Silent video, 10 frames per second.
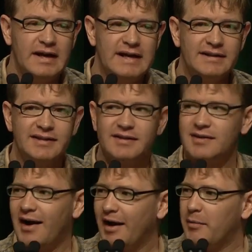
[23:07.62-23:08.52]
in this
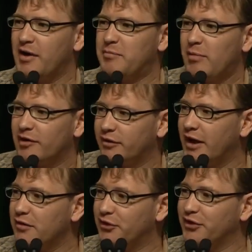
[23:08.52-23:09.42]
time where people are
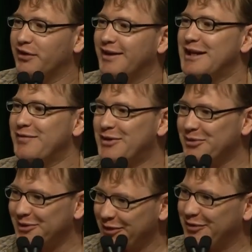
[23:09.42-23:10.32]
very interested in
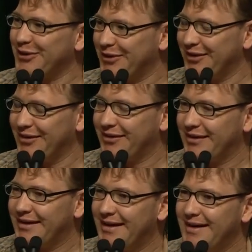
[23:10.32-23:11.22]
individual differences,
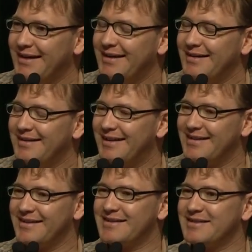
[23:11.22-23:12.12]

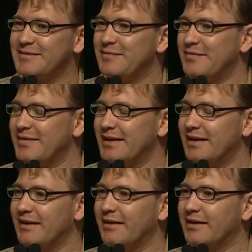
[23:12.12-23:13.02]
there's this
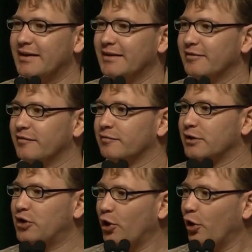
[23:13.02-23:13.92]
kind of
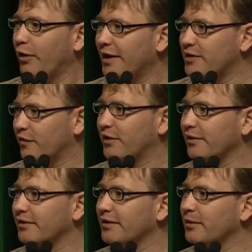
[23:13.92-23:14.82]
recurring
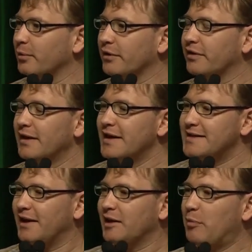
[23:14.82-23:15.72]
difficulty with
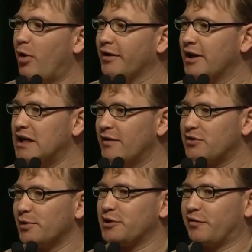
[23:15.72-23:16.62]
telling apart
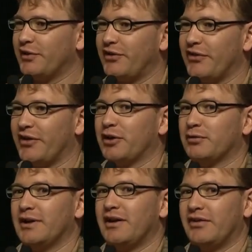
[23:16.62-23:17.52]
individual differences that are
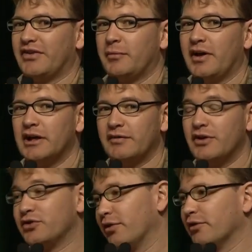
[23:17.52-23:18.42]
related to some kind of
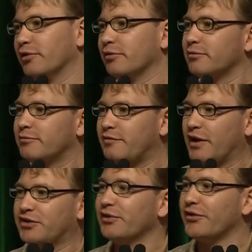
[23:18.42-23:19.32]
internal
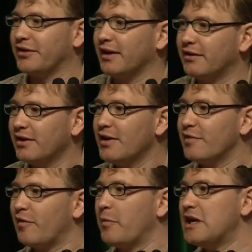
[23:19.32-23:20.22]
functional state
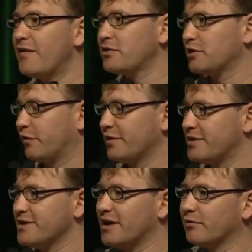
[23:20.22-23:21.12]
from individual
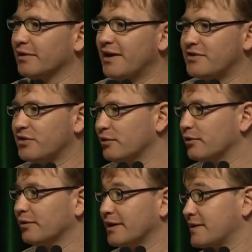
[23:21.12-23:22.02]
differences that relate
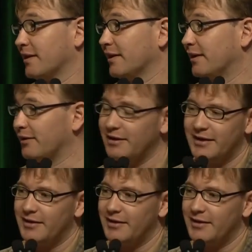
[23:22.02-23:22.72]
to, let's say,